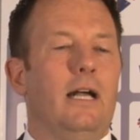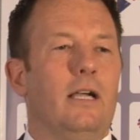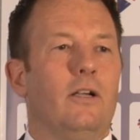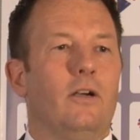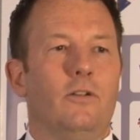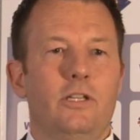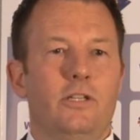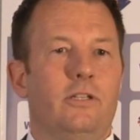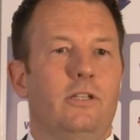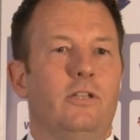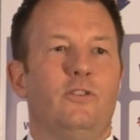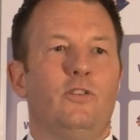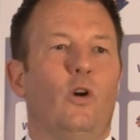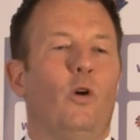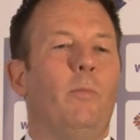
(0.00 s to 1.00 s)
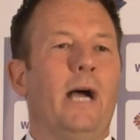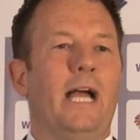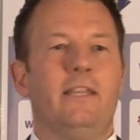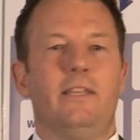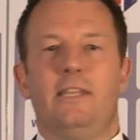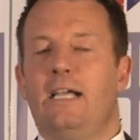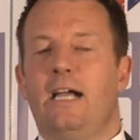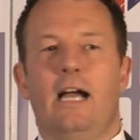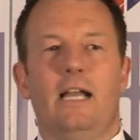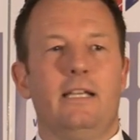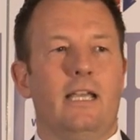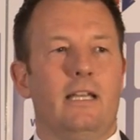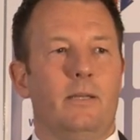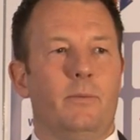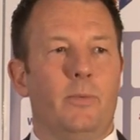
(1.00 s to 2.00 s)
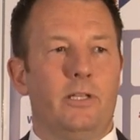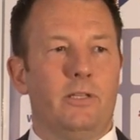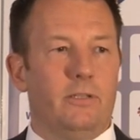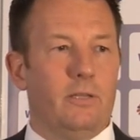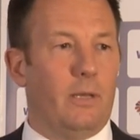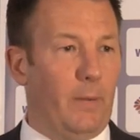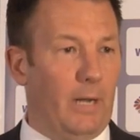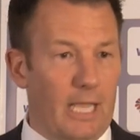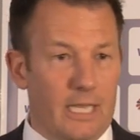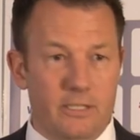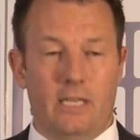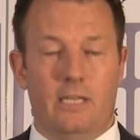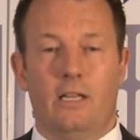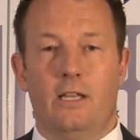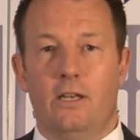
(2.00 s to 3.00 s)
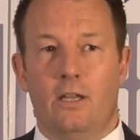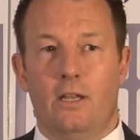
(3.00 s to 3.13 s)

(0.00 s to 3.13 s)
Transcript: condition is so bad that they can't get a place in